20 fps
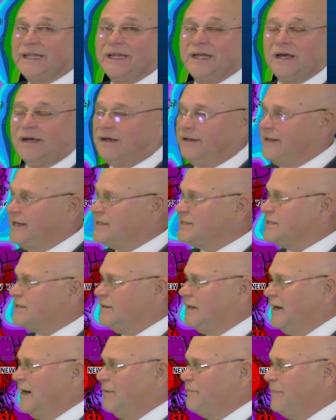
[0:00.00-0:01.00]
uh, that's
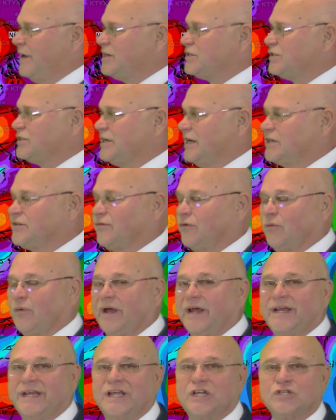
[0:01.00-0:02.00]
our best chance for
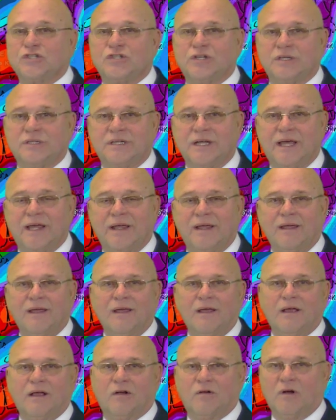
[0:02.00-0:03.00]
rain is today
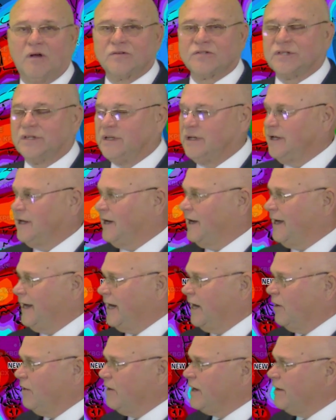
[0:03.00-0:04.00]
across the uh,
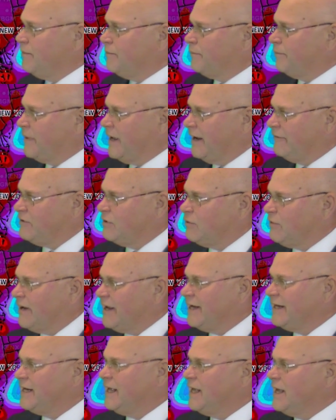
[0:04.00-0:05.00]
area. Heavy
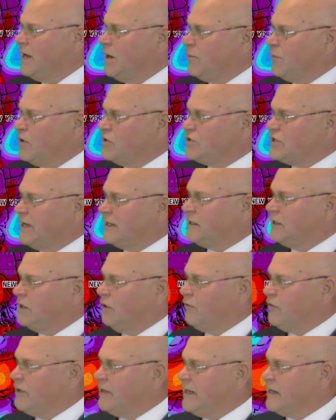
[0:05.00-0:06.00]
rain projected
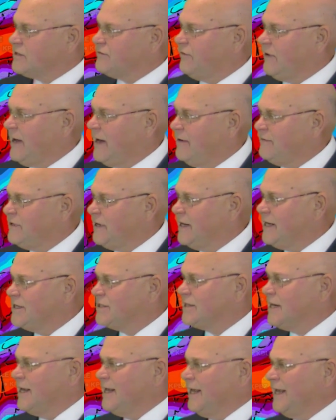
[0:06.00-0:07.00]
over the next five
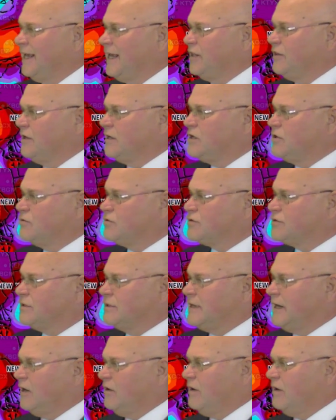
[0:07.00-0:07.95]
days in the Houston area